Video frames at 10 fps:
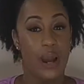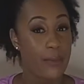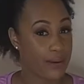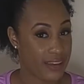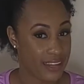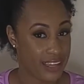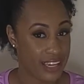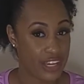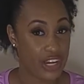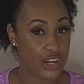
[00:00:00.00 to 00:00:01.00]
I'm gonna
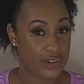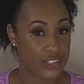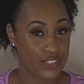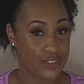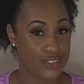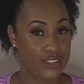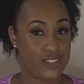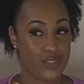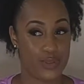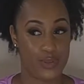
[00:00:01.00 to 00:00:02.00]
encourage you to
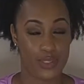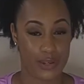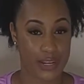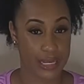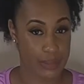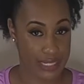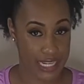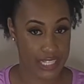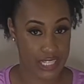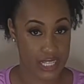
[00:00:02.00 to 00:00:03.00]
do the
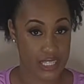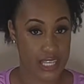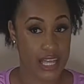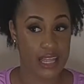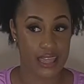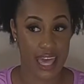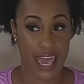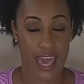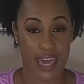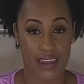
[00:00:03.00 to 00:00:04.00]
recommendations
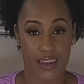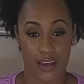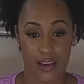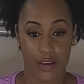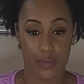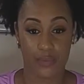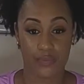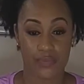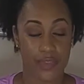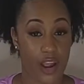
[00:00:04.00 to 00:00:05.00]
that
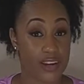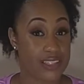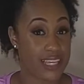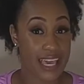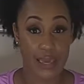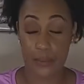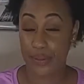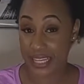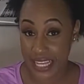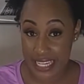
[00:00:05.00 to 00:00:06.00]
are set in
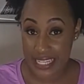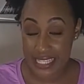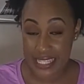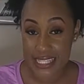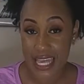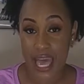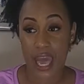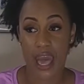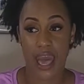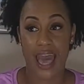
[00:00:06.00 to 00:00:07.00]
place,
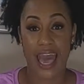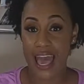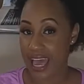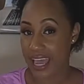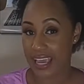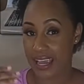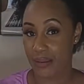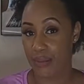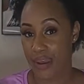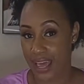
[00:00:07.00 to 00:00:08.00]
I
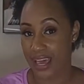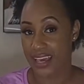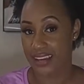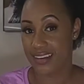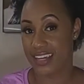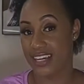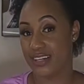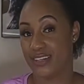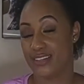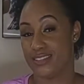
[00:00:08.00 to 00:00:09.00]
am not
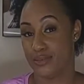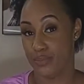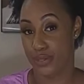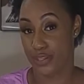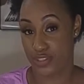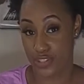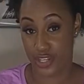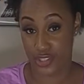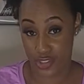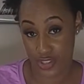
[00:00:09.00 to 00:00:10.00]
here to be the
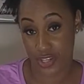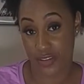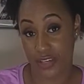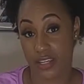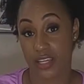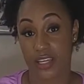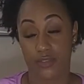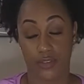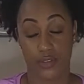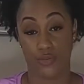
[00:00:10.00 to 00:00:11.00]
judge and jury.
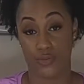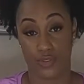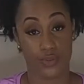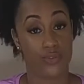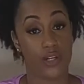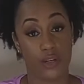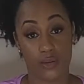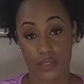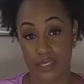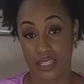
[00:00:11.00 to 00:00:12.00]
If you do
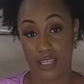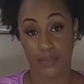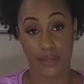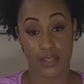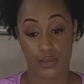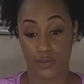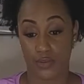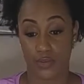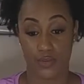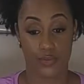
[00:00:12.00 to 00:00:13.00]
co-sleep and you
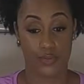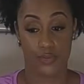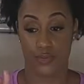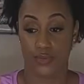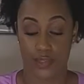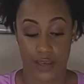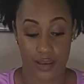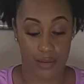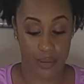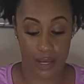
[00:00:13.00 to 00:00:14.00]
use,
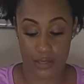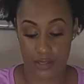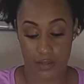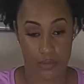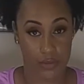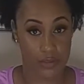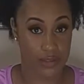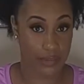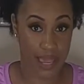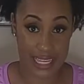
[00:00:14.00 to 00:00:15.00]
I know some people
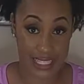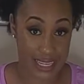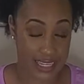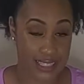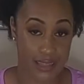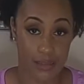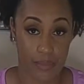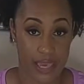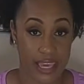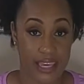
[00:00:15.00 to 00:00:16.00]
use the bassinets in the
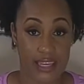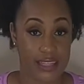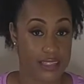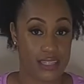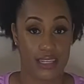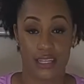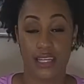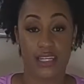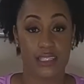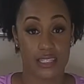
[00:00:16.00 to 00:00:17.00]
beds, and
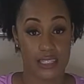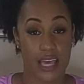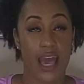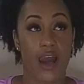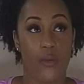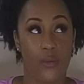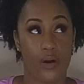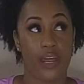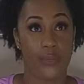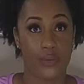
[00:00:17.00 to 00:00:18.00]

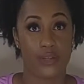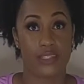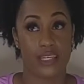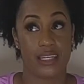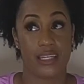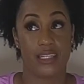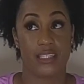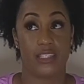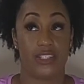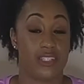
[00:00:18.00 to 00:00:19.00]
what I will say
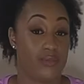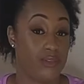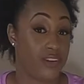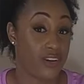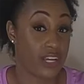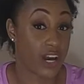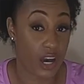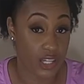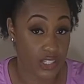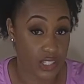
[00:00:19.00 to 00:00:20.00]
is just be very
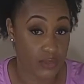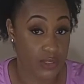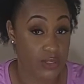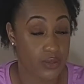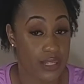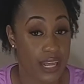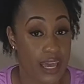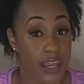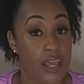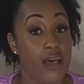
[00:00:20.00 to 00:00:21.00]
cautious when doing
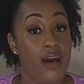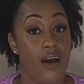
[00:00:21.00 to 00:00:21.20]
that.